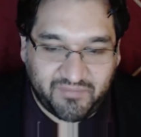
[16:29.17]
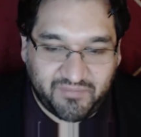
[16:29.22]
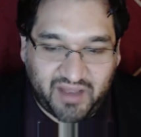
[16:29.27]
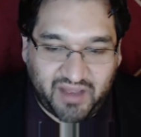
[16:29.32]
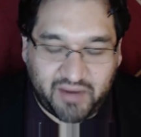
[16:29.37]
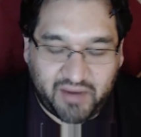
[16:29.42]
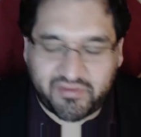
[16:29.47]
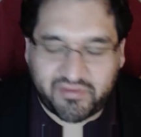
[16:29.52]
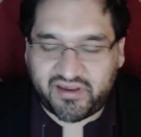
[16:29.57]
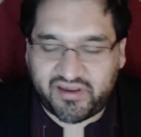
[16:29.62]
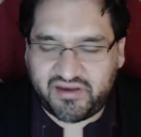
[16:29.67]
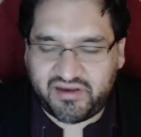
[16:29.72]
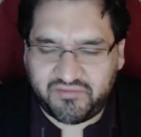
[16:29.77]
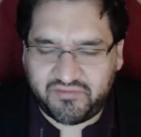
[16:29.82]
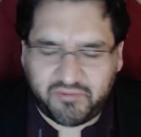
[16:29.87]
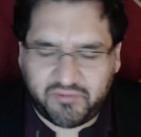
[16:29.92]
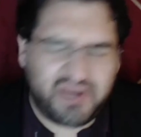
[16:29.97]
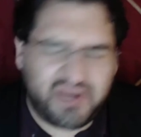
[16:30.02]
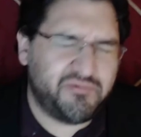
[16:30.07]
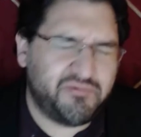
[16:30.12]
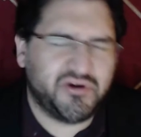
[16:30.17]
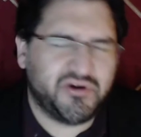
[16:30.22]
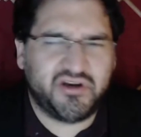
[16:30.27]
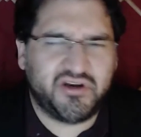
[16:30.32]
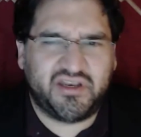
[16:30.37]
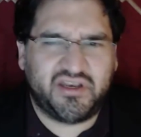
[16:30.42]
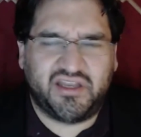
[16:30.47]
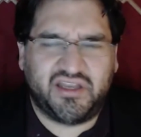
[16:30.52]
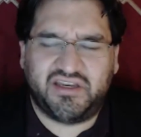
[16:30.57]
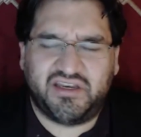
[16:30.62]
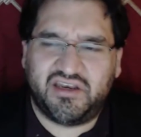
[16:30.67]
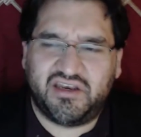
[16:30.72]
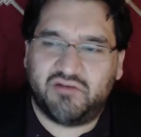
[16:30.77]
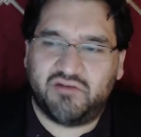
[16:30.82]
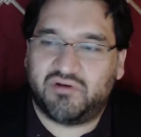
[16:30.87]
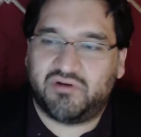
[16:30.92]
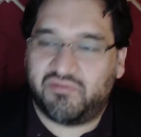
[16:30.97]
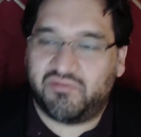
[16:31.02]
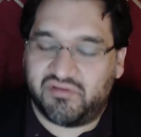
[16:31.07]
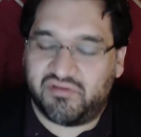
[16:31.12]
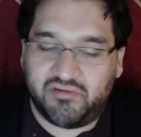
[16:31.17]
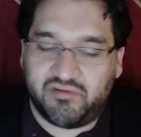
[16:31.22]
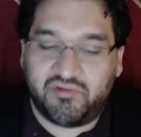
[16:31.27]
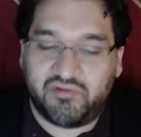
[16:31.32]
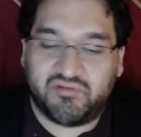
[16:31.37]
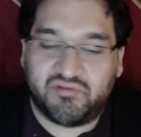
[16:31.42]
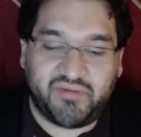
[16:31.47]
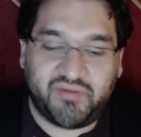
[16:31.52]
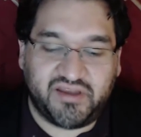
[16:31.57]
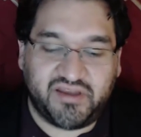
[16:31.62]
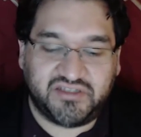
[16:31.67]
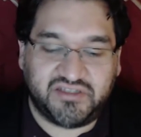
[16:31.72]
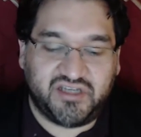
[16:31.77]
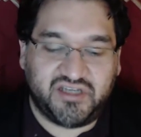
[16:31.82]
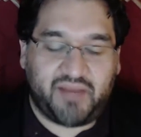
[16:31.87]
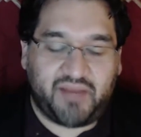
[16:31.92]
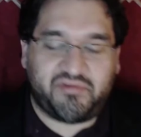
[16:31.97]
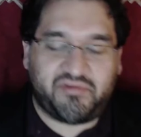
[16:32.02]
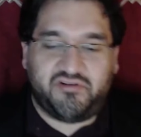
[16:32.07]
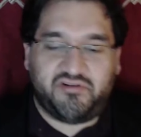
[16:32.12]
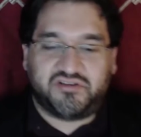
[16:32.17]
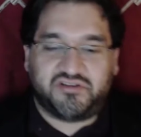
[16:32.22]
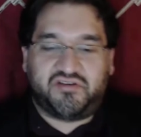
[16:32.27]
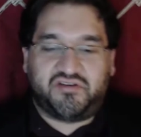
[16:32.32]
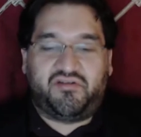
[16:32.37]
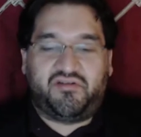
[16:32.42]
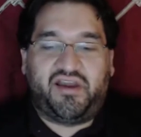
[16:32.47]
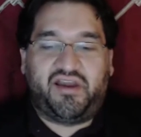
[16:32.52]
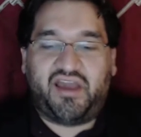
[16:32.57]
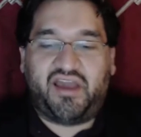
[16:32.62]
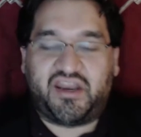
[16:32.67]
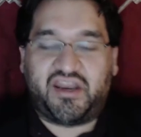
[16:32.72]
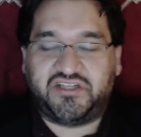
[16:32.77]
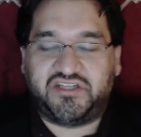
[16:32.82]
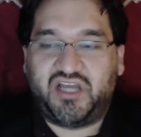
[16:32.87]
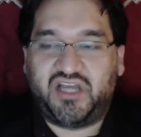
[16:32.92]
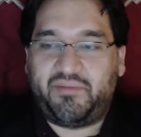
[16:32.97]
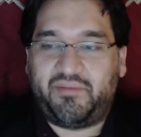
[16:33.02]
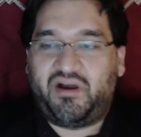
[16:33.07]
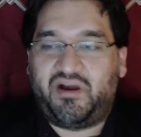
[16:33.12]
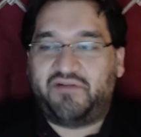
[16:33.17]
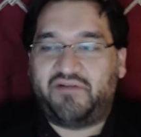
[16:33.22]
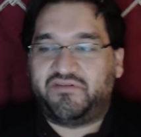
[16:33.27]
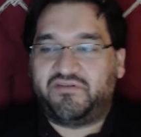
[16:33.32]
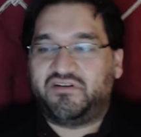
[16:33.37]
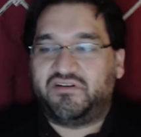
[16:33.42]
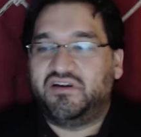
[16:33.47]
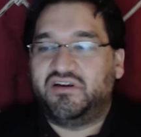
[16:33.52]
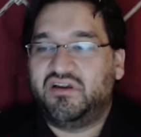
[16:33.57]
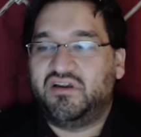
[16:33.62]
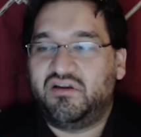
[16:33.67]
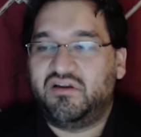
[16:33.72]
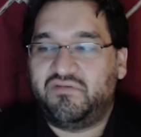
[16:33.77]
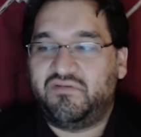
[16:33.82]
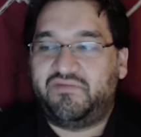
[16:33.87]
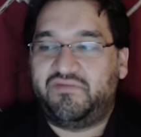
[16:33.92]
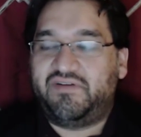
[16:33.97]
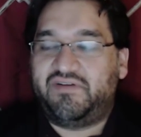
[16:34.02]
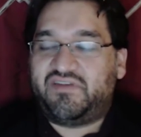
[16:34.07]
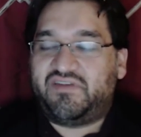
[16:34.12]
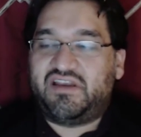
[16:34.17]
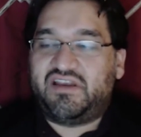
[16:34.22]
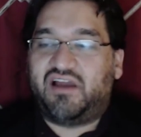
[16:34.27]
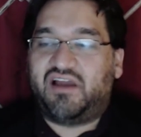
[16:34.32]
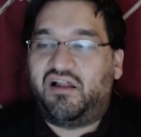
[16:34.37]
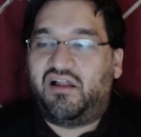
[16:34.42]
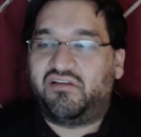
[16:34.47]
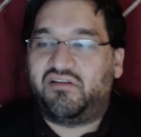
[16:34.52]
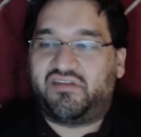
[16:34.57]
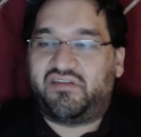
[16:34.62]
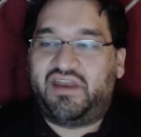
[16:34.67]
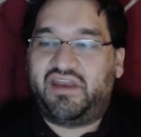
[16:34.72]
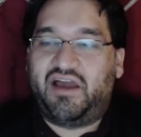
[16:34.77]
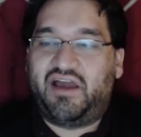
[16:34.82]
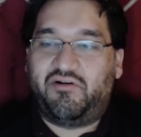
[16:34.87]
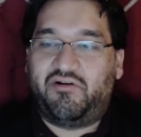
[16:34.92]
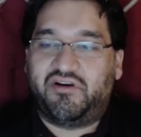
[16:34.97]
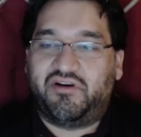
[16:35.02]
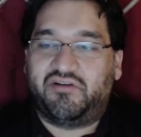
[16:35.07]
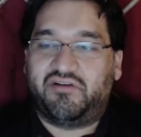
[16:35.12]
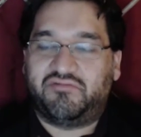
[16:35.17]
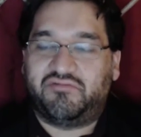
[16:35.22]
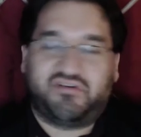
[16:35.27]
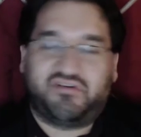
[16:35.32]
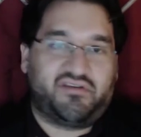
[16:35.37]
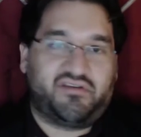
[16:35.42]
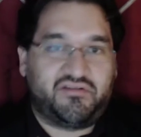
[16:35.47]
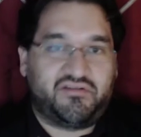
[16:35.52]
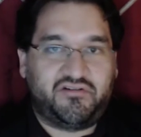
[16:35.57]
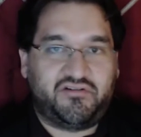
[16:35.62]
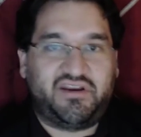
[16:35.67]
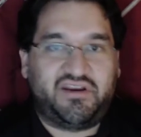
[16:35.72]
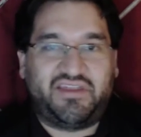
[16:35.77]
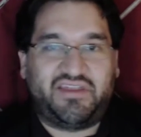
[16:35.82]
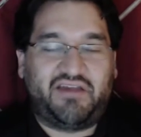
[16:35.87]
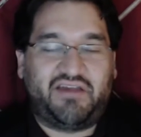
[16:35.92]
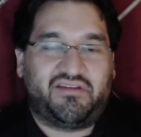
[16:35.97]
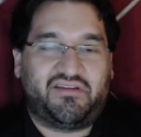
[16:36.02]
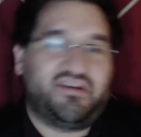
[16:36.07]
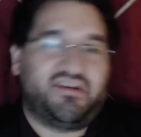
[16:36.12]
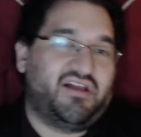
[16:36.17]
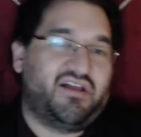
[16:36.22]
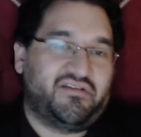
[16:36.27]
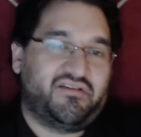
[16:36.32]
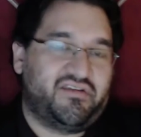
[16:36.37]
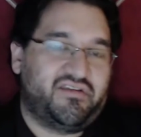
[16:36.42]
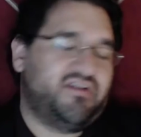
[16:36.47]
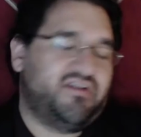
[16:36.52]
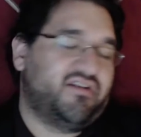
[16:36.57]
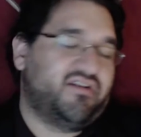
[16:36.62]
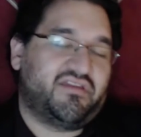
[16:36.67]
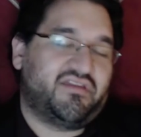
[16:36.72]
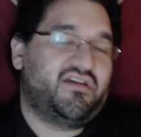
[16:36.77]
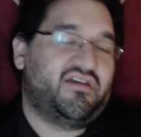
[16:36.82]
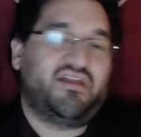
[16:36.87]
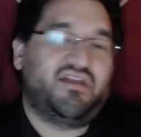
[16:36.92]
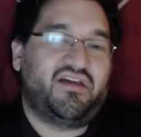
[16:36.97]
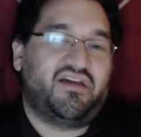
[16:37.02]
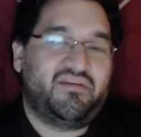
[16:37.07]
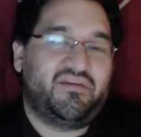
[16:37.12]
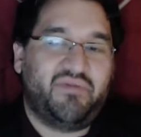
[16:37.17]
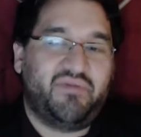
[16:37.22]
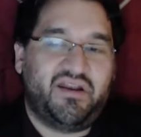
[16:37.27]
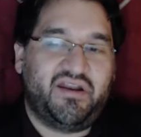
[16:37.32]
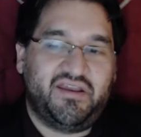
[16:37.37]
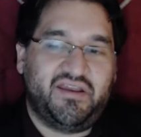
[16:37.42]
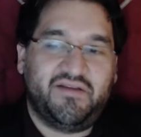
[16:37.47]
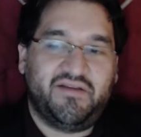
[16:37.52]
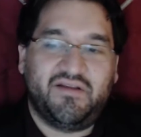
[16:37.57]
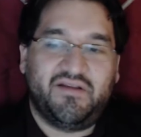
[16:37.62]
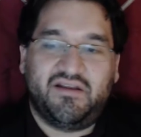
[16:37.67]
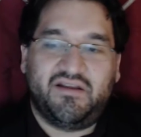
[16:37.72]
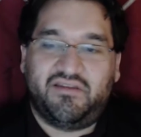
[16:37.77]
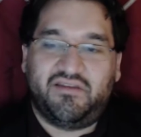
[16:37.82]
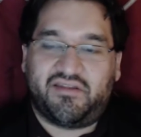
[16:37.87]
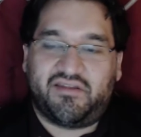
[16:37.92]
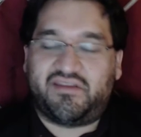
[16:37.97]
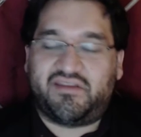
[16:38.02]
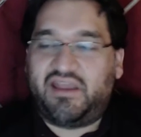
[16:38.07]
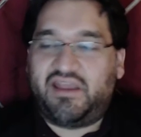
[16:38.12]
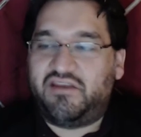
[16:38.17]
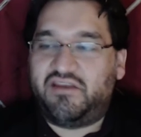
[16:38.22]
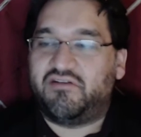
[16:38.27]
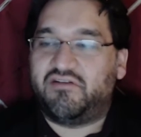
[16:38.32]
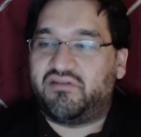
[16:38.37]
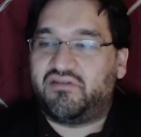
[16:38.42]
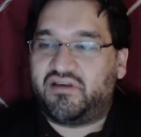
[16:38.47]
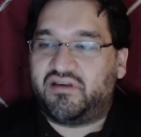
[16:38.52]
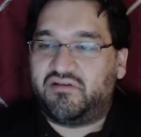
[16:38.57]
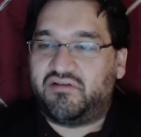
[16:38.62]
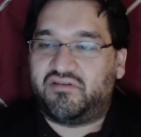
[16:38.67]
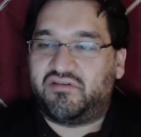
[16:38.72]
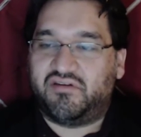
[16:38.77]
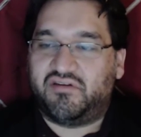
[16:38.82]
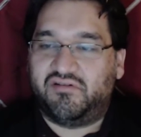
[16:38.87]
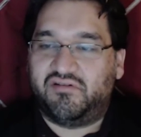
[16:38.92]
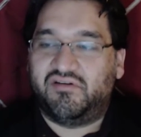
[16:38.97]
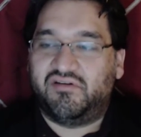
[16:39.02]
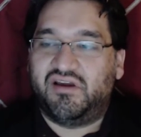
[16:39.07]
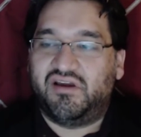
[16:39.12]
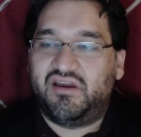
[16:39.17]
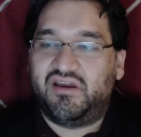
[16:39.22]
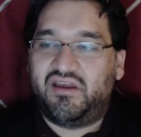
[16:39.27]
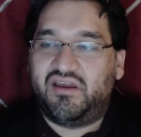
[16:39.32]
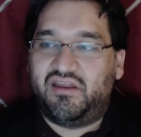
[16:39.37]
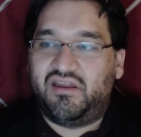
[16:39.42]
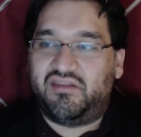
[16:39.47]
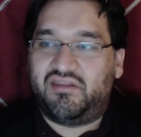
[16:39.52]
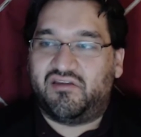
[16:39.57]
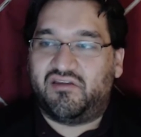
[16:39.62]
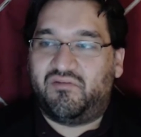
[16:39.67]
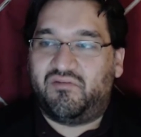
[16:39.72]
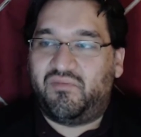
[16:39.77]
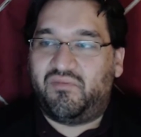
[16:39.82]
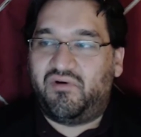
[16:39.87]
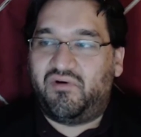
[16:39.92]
I was kind of wayward and I didn't know what I was doing with my job search. So I got a job offer for $15 an hour, which is $30,000 a year. It's not a lot of money. This is 10 years ago too. And so